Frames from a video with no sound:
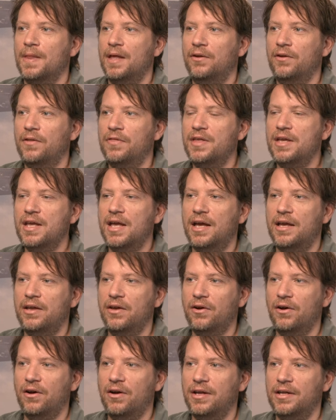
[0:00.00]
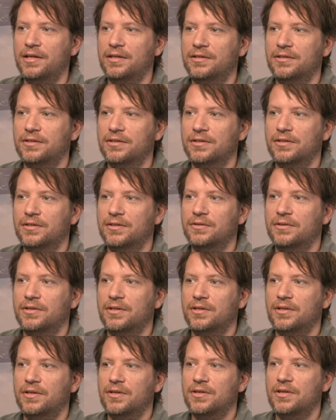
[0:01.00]
I think AI...
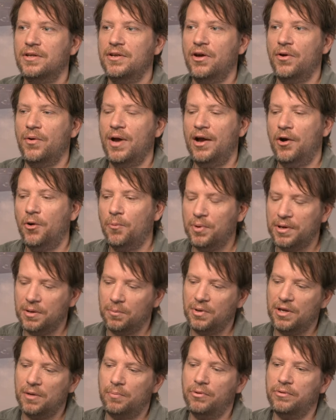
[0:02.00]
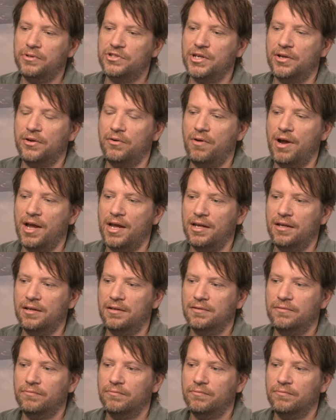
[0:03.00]
you know, helping people generate